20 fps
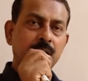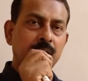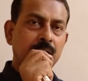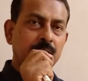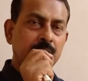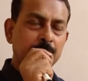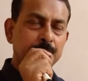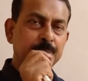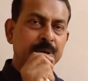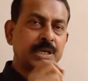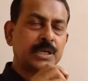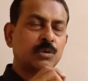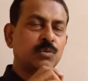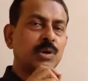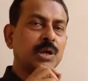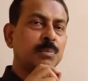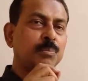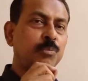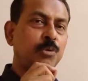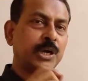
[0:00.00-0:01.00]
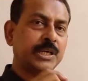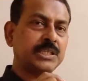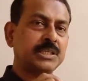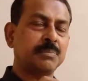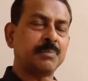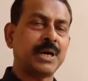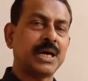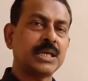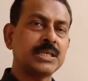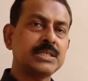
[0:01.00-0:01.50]
a particular point
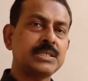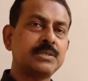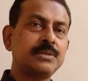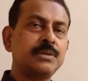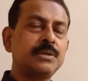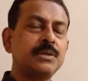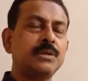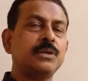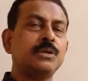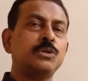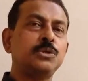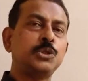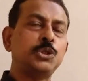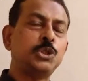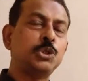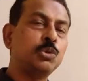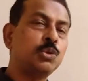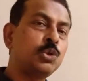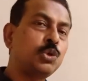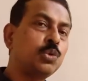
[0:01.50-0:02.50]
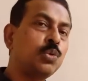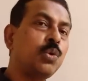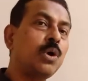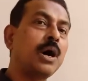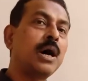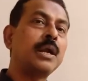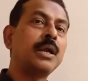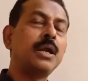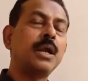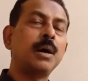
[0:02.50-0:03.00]
mass due to a
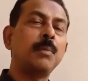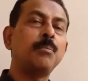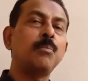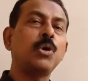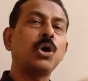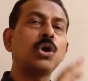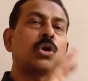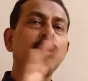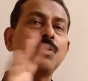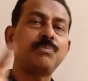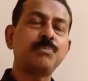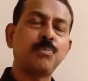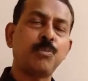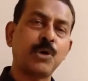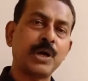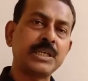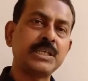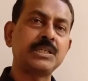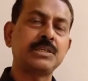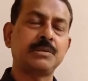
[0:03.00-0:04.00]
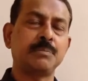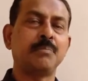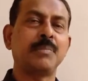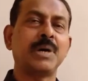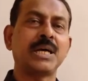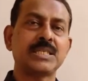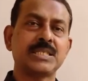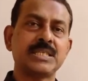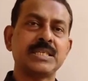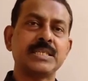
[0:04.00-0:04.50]
number of point
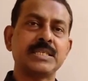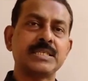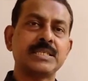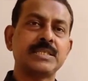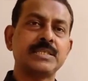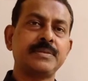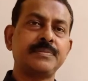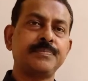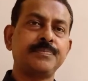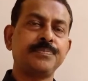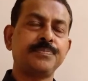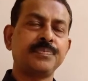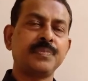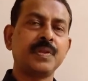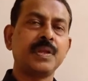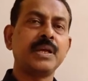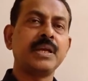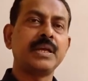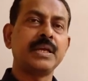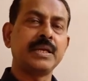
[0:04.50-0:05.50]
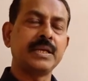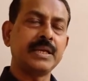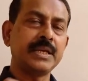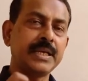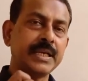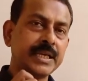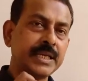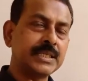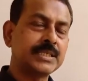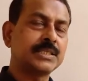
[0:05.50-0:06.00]
masses
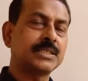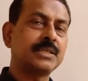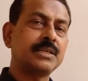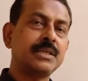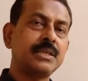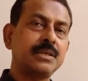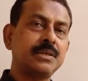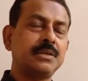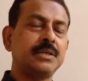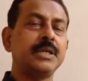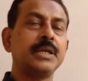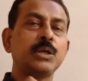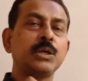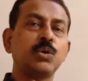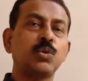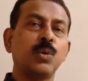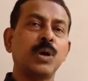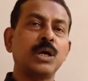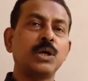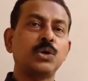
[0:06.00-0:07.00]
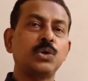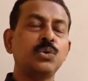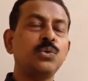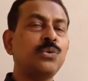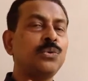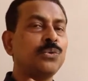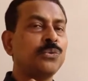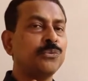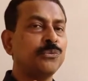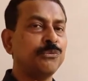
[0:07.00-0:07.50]
is equal
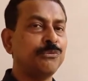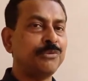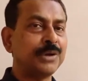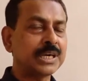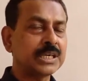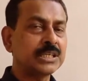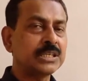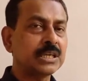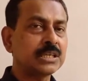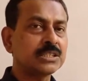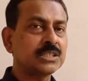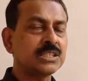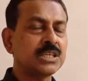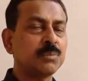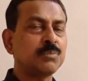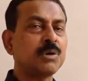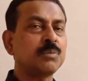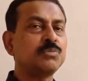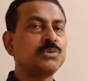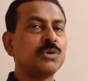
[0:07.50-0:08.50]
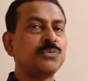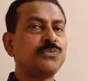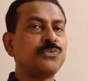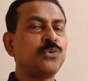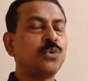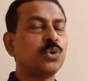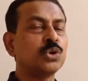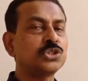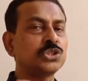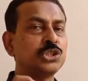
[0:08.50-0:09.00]
to vector sum of the
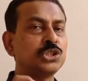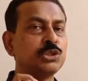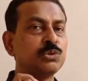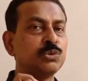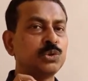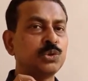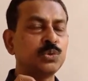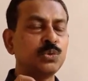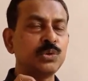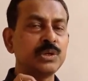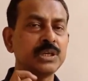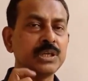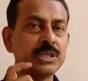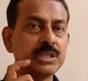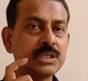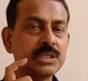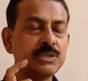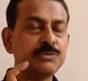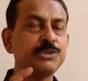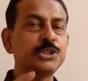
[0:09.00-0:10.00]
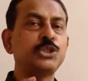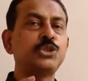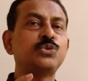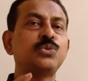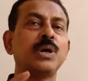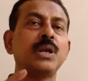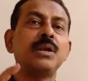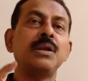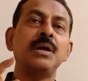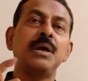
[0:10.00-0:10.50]
force due to
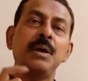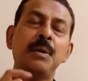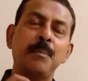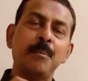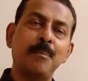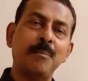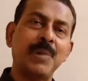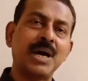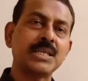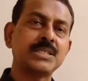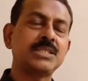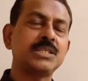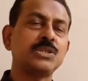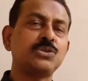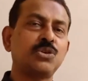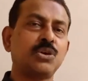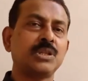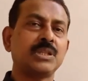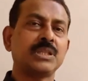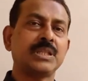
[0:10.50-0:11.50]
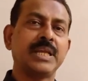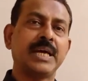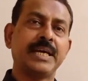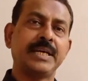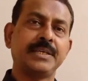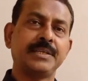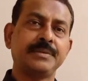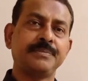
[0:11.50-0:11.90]
individual masses on that.